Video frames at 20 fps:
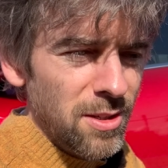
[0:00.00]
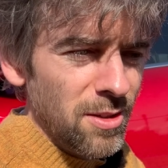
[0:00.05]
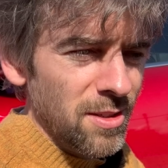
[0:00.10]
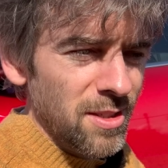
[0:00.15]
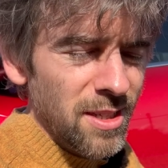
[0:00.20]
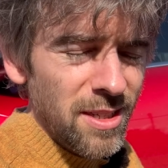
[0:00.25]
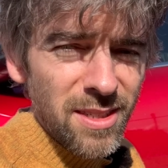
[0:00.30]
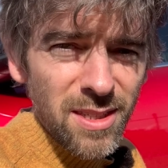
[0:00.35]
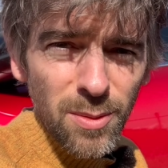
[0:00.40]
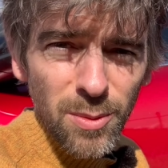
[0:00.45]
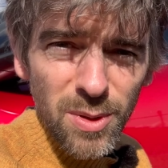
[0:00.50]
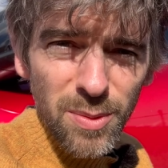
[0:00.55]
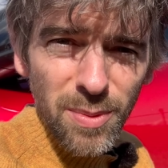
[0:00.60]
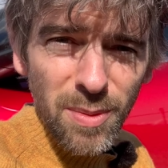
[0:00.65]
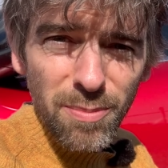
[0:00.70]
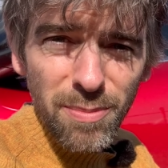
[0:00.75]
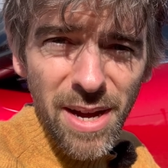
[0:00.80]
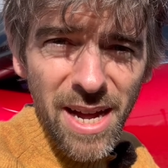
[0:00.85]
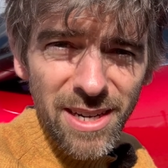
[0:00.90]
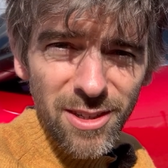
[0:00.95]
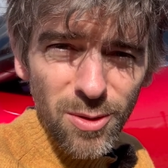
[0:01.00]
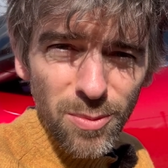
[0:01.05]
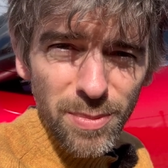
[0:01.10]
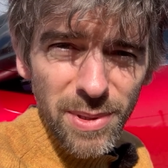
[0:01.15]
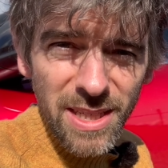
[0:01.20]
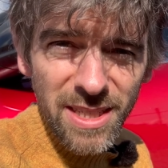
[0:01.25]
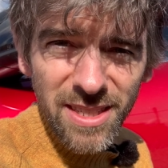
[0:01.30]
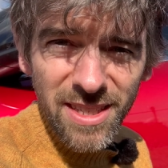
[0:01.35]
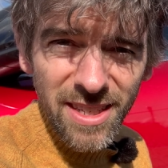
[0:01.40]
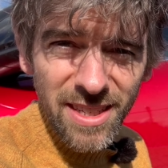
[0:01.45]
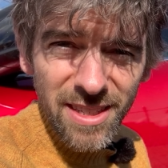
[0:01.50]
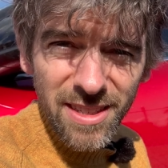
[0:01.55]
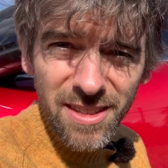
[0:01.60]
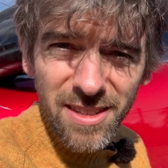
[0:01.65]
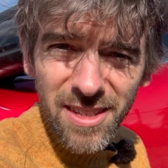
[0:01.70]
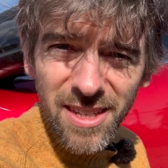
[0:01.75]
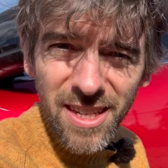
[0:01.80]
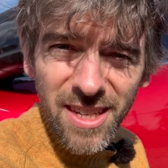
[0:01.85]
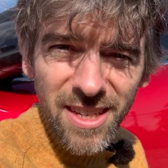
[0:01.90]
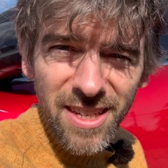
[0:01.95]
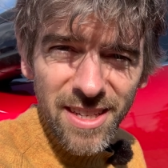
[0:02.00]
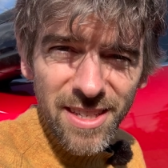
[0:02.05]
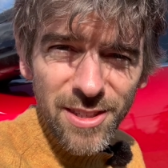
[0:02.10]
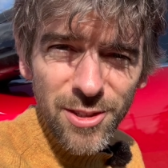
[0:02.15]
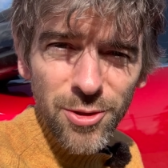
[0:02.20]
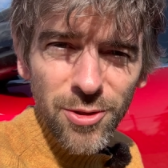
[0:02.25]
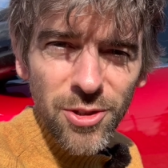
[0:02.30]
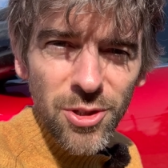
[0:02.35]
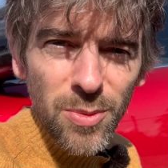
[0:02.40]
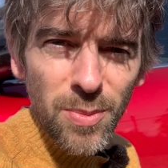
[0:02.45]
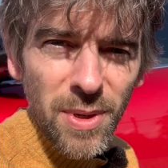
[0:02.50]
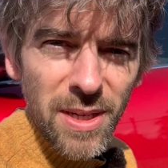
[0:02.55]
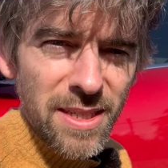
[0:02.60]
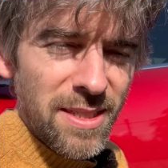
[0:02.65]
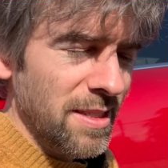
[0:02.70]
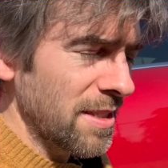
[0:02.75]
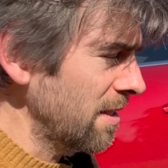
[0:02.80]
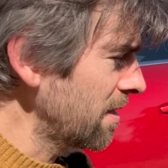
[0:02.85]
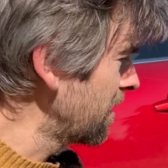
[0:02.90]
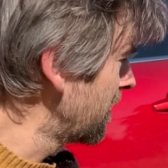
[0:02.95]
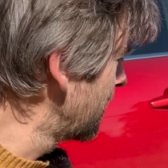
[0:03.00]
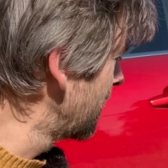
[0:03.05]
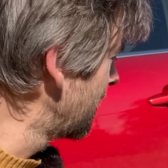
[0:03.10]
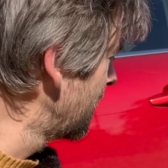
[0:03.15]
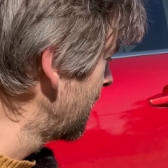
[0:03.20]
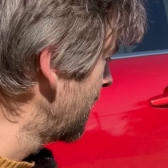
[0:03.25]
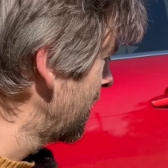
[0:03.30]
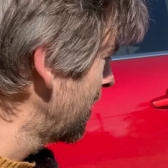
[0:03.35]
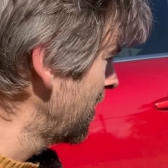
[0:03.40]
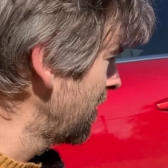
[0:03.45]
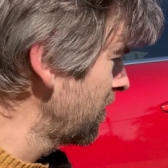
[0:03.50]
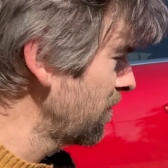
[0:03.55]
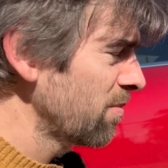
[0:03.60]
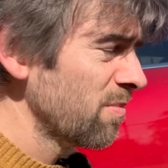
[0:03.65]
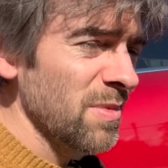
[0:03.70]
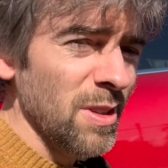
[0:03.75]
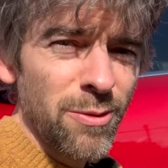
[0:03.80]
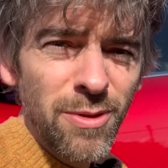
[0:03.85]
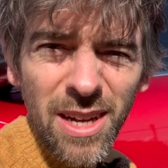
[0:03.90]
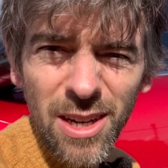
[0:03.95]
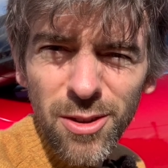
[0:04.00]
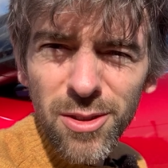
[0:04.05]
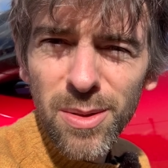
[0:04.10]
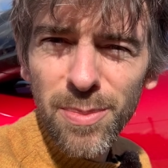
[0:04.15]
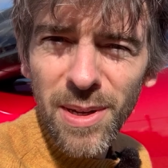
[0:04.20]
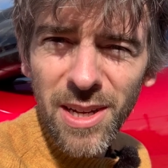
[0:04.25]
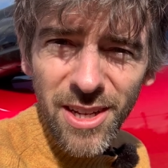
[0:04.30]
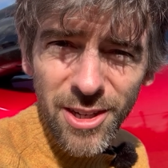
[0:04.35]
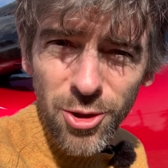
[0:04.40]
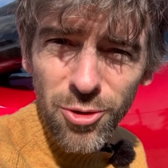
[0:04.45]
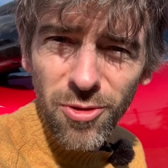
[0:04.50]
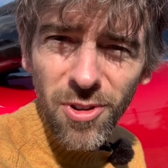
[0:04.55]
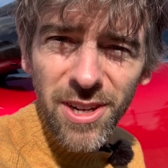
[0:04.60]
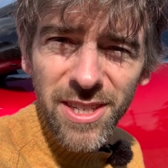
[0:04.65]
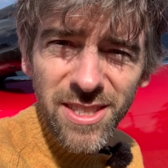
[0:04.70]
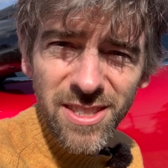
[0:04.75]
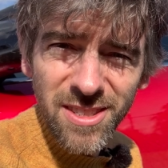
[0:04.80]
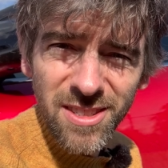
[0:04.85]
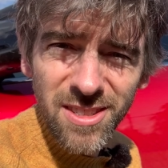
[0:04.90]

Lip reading: looks like someone's been panel beating it in strange places. In fact, it looks a bit like Crichton.